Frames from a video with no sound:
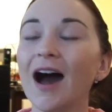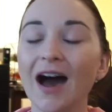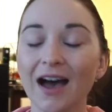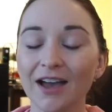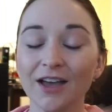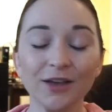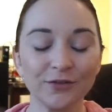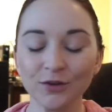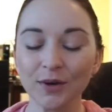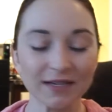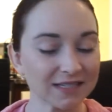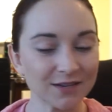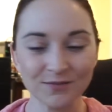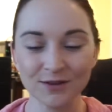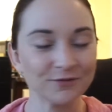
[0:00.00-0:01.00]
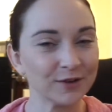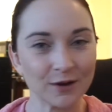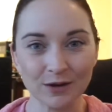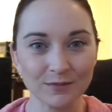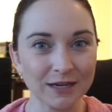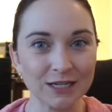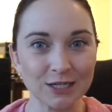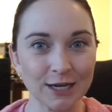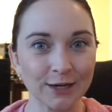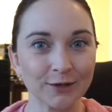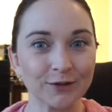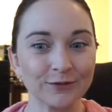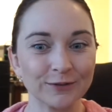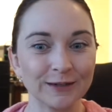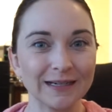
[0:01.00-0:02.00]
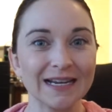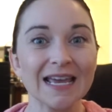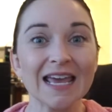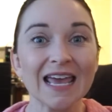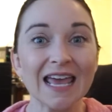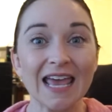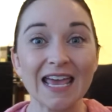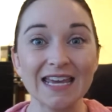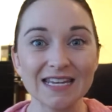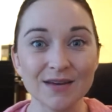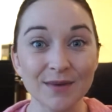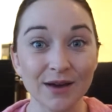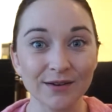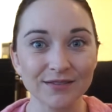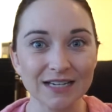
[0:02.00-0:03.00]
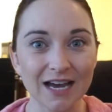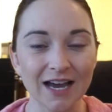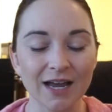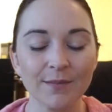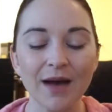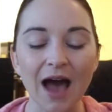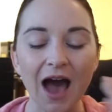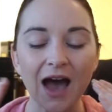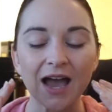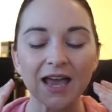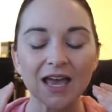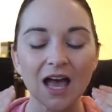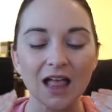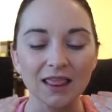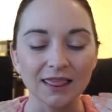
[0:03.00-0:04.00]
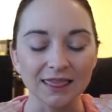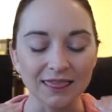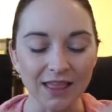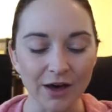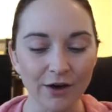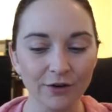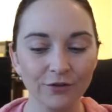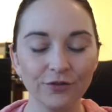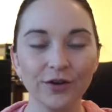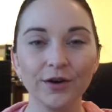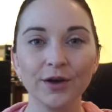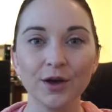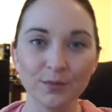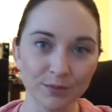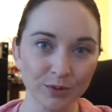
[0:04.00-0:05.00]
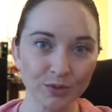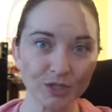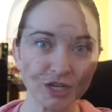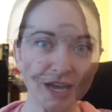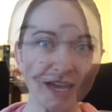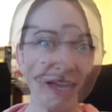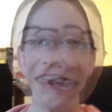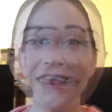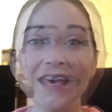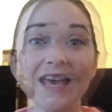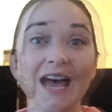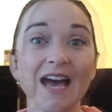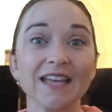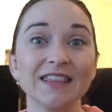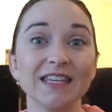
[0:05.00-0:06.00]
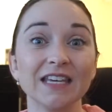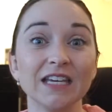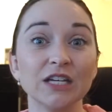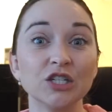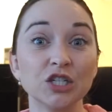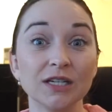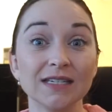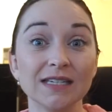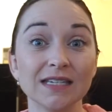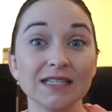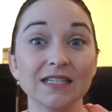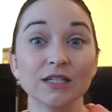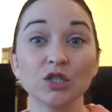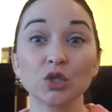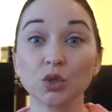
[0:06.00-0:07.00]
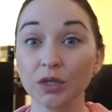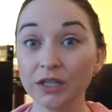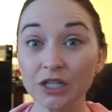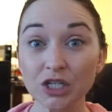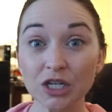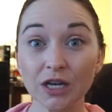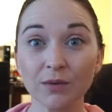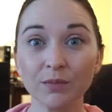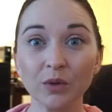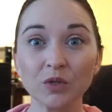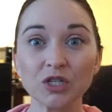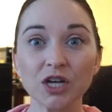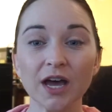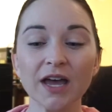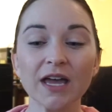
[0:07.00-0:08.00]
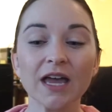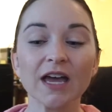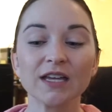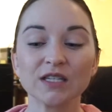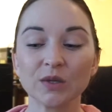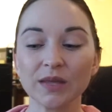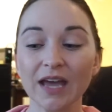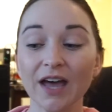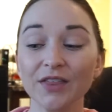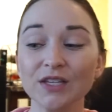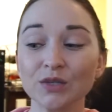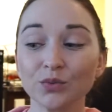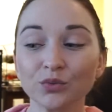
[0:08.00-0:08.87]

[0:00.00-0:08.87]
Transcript: If you guys have been following my channel for any amount of time, I love kombucha. They had the GT's Trilogy kombucha. So they had these